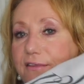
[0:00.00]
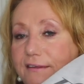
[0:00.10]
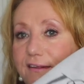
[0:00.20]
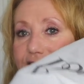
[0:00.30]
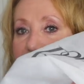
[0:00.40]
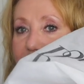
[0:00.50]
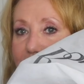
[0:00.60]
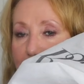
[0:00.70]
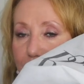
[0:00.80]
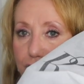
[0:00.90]
This is a
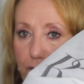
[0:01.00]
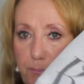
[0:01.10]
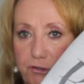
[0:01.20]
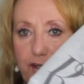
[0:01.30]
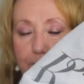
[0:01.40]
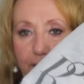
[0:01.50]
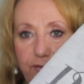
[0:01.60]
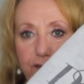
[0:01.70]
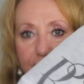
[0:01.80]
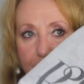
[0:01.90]
subscription,
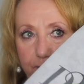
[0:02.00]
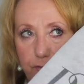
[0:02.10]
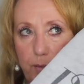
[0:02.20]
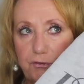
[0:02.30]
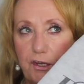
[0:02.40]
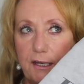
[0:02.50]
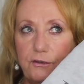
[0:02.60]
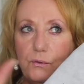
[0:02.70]
monthly subscription.